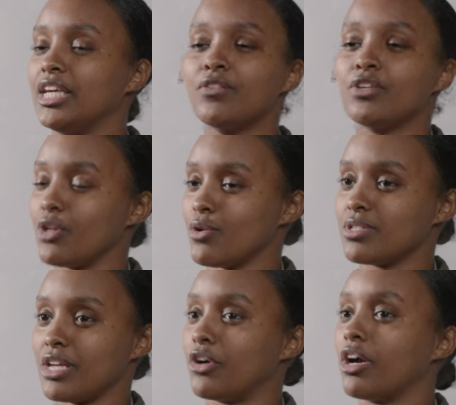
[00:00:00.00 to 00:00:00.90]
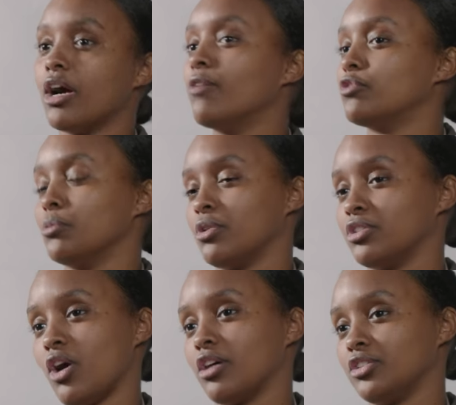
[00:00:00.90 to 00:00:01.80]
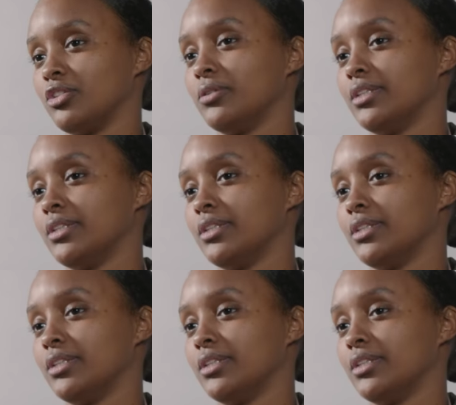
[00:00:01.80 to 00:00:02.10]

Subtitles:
even those that are uncomfortable to talk to.